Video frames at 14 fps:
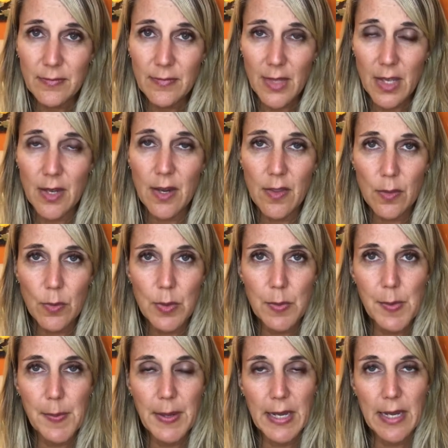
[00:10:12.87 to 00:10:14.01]
Another one
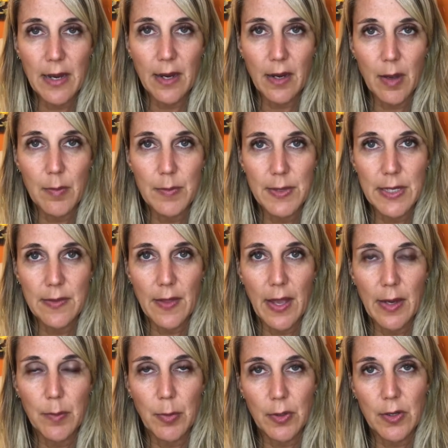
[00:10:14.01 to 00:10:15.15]
would be a company
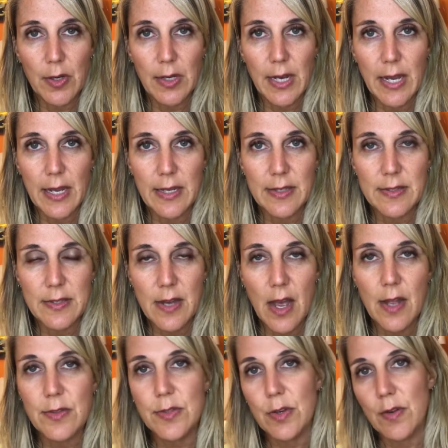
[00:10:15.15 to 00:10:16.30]
like Burger King is
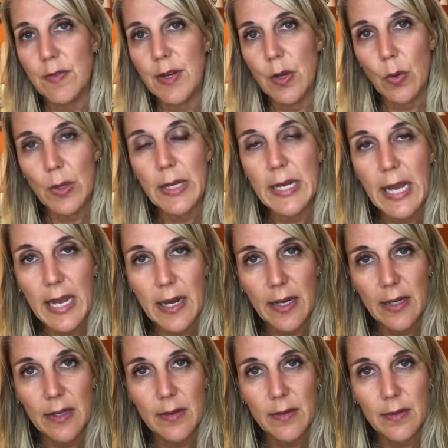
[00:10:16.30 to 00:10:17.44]
not serving
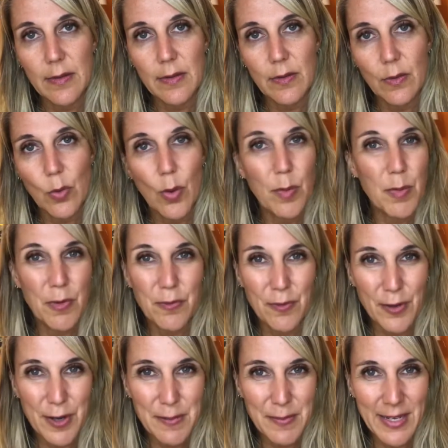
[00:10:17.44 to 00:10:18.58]
organic,
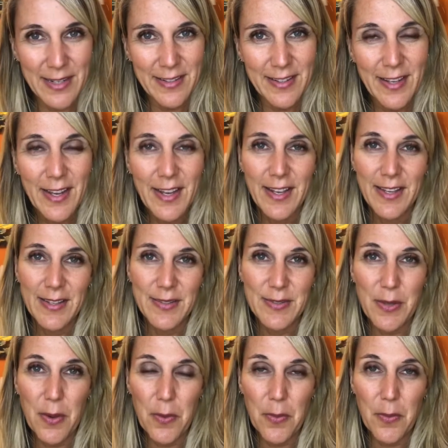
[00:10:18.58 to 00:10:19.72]
hormone-free meat.
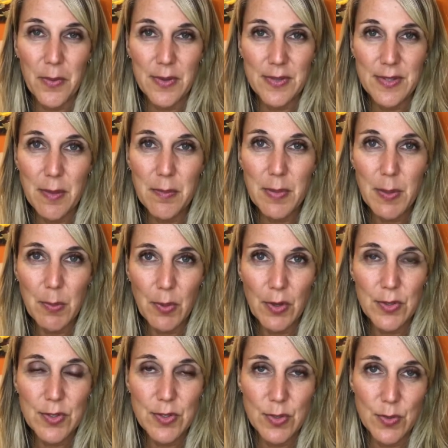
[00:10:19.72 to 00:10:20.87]
So some people are
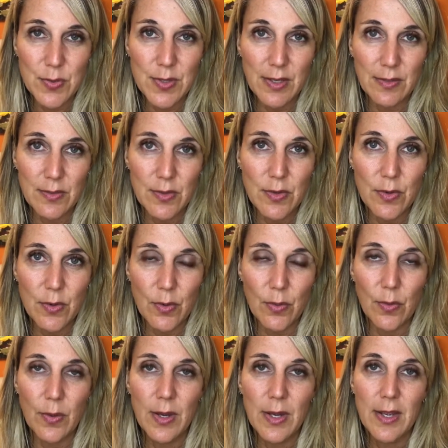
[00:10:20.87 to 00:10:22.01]
choosing
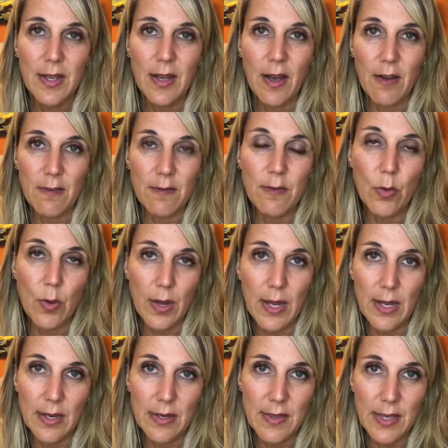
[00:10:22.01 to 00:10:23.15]
to
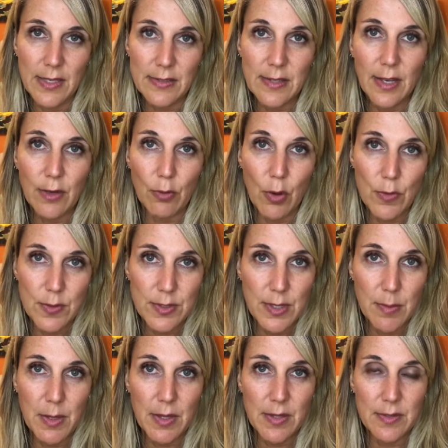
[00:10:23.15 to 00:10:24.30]
avoid things like growth
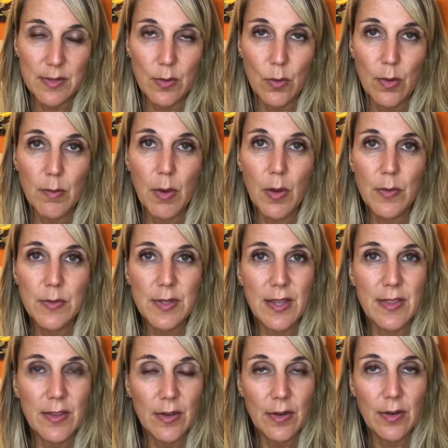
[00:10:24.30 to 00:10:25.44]
stimulants and hormones
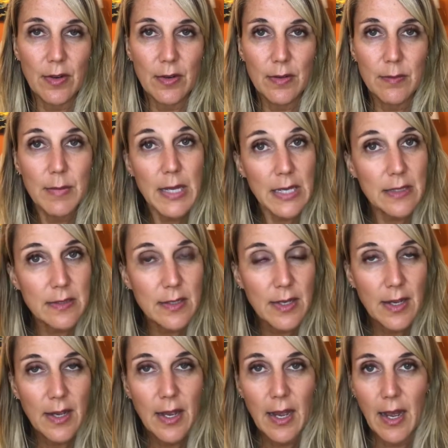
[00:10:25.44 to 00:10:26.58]
in their meat.
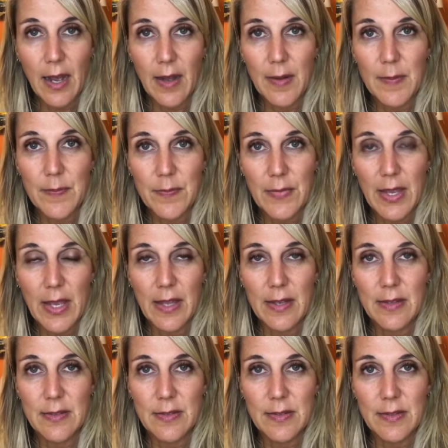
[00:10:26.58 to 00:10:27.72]

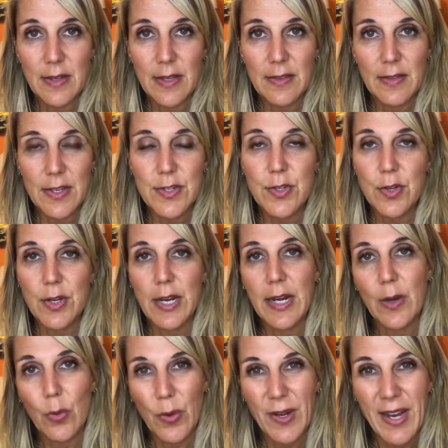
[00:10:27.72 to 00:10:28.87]
And unless you're
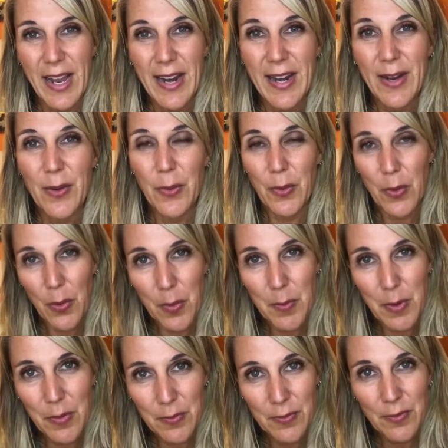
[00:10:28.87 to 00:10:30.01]
getting organic or
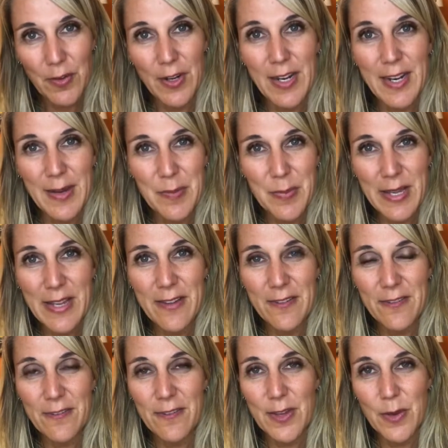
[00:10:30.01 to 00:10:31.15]
hormone-free beef,
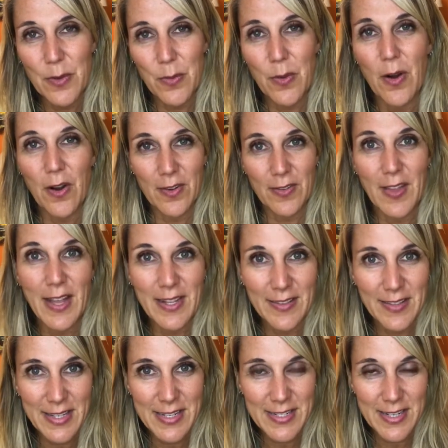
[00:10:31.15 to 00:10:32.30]
you are
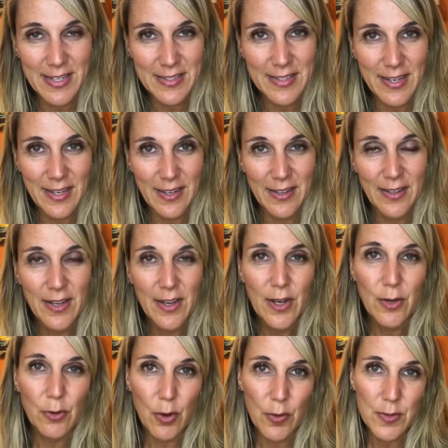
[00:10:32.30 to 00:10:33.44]
likely ingesting
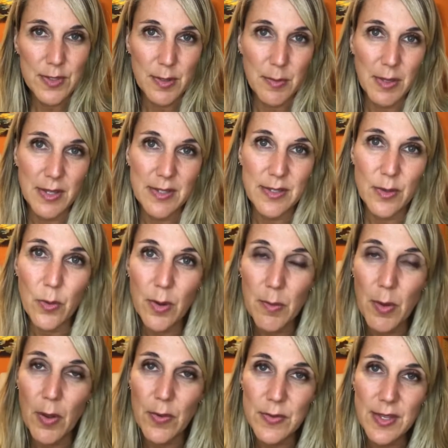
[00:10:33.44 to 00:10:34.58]
growth stimulants and
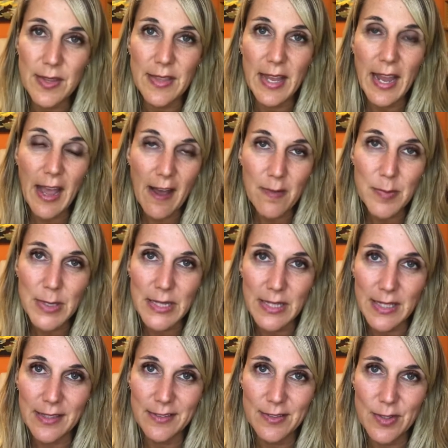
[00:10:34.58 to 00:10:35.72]
hormones, and they have been
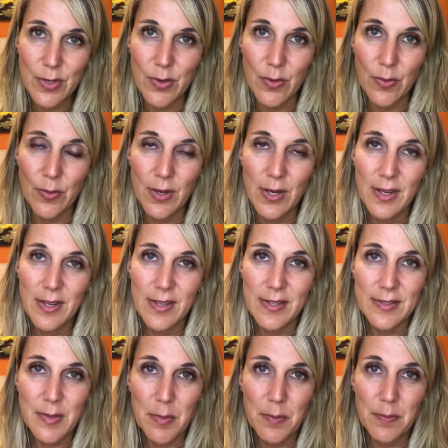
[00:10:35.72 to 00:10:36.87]
linked to
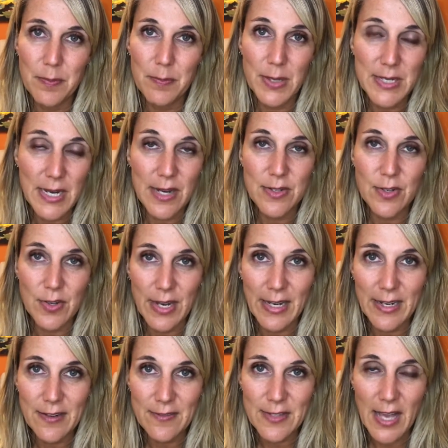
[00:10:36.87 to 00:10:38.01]
some potential
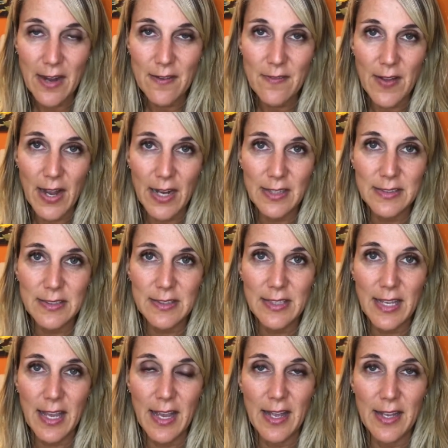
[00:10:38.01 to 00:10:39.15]
negative side effects.
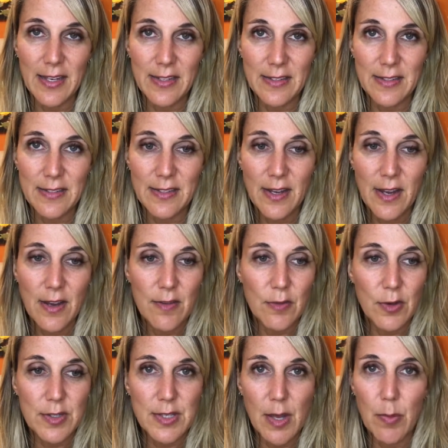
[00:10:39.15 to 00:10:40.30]
And for
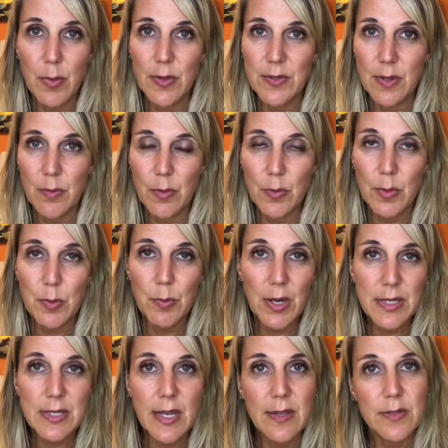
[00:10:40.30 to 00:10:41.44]
example, someone with
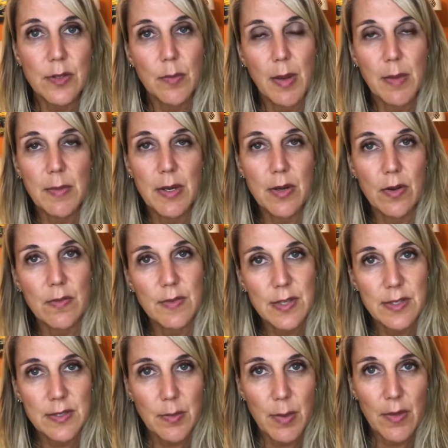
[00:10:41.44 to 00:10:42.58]
breast cancer might be
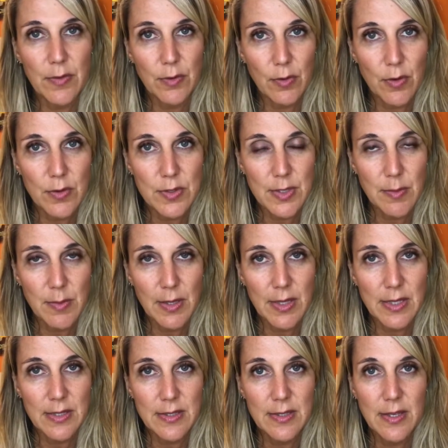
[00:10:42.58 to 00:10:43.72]
nervous about the growth
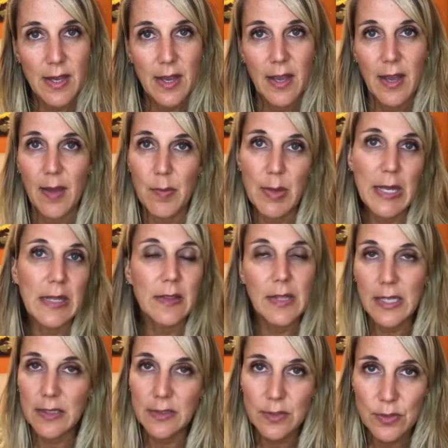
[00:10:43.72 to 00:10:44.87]
stimulants being
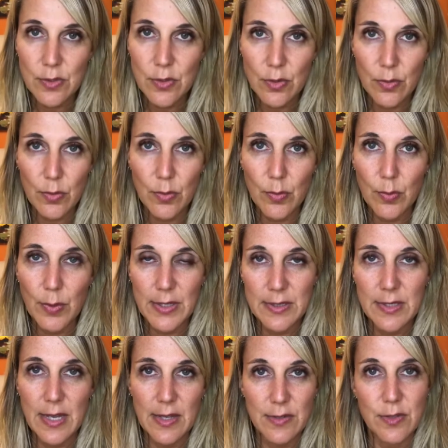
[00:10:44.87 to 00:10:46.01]
linked to
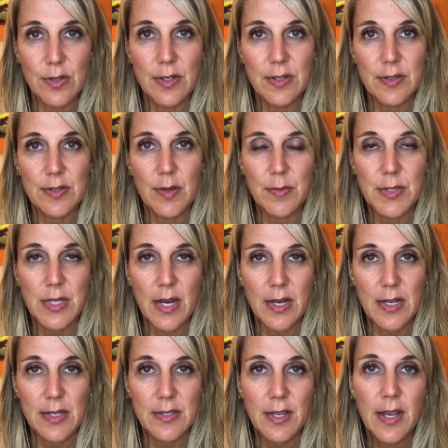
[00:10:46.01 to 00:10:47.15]
breast cancer in some studies.